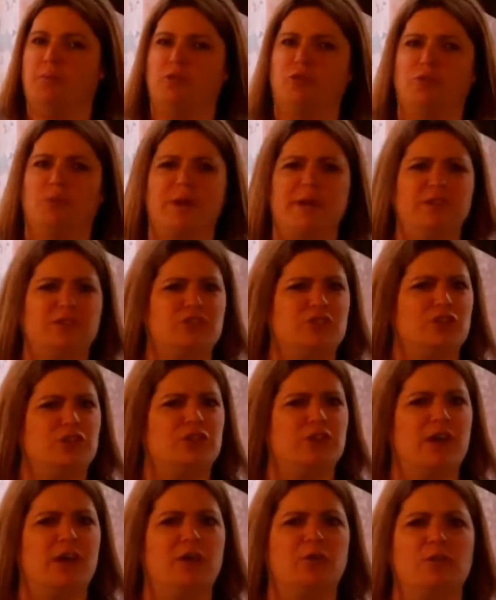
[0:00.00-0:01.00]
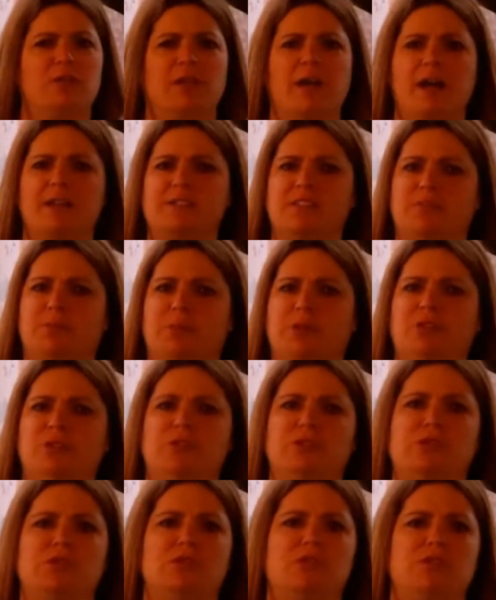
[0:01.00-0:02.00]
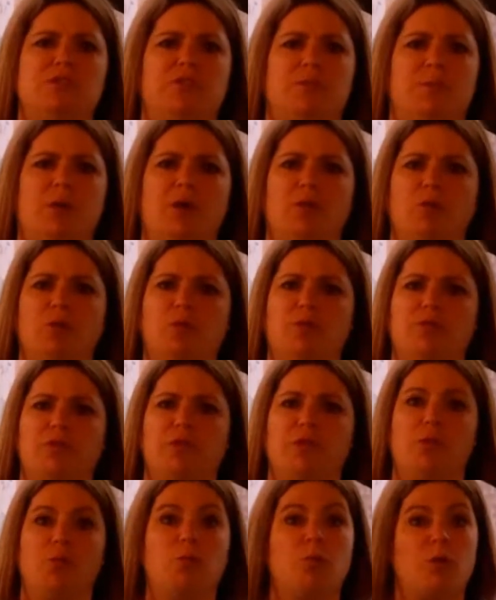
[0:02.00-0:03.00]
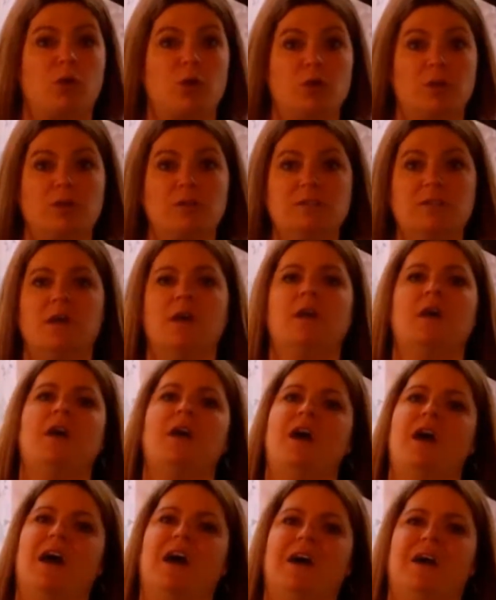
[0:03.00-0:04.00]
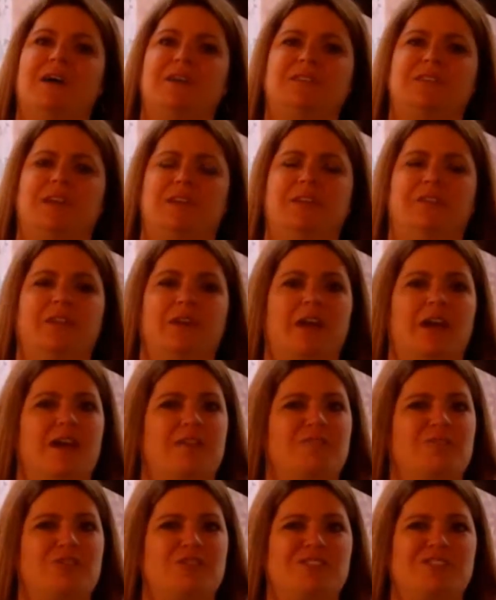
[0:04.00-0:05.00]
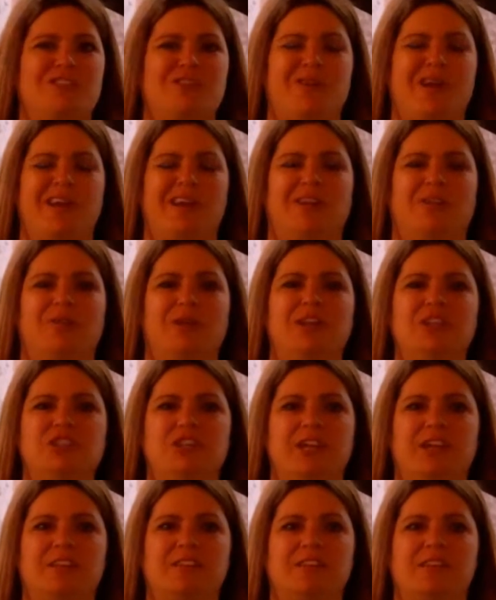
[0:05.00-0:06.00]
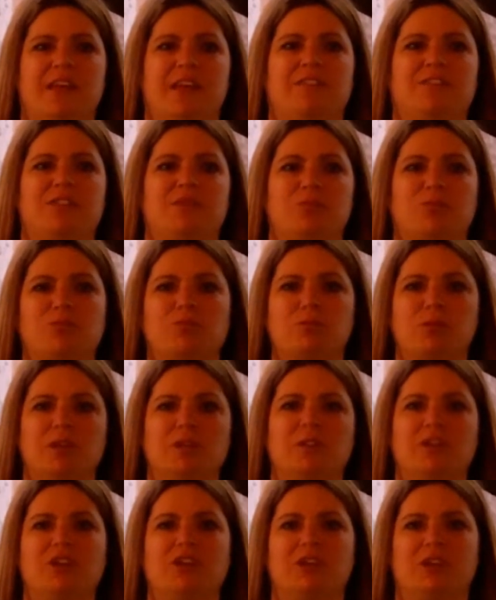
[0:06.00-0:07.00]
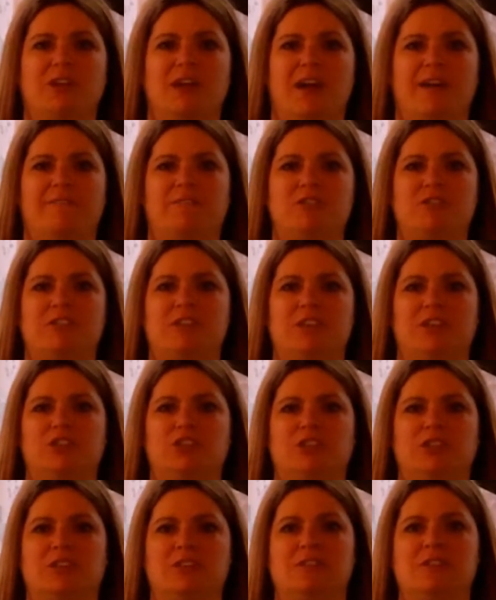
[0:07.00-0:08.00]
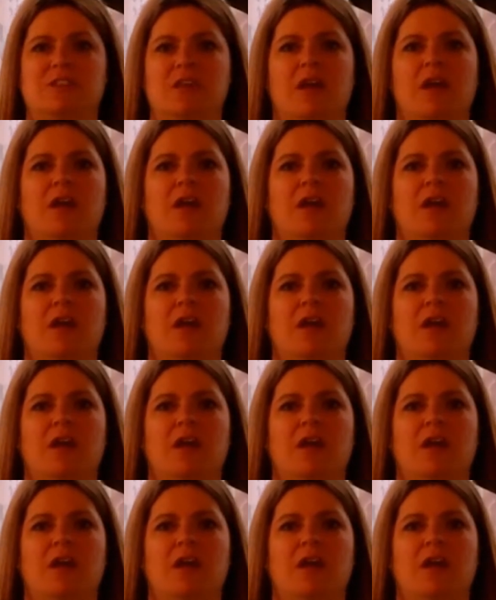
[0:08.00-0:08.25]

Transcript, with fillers: Great turnout, lots of producers from all over the world attending the conference, so had a great chance to have some really good conversations,